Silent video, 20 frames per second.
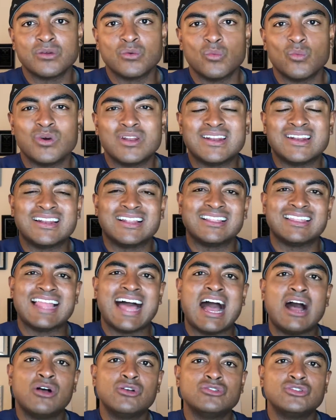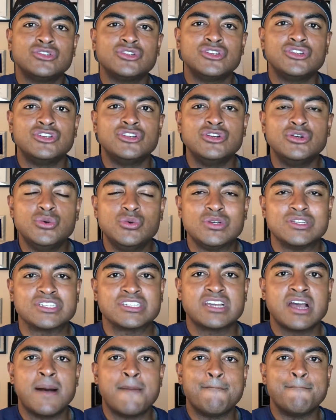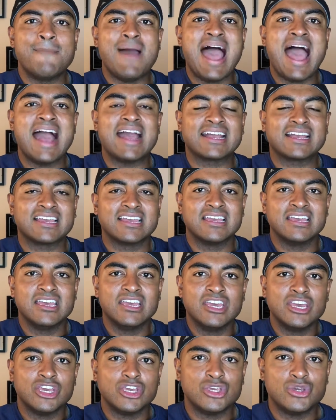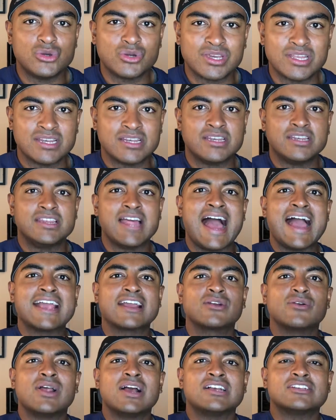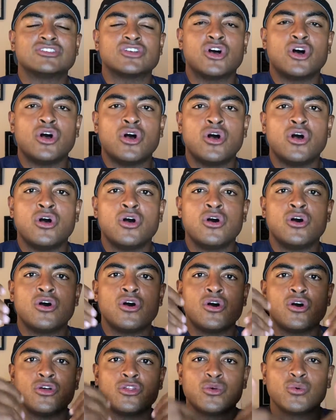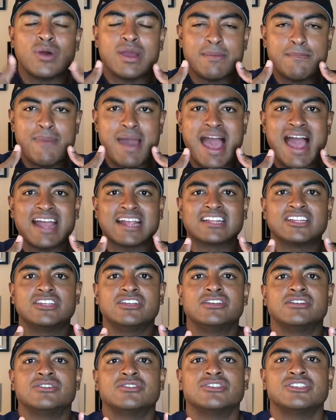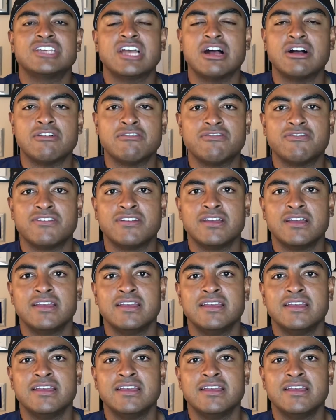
what it allows you to do is come back. You can digress all the way back to yourself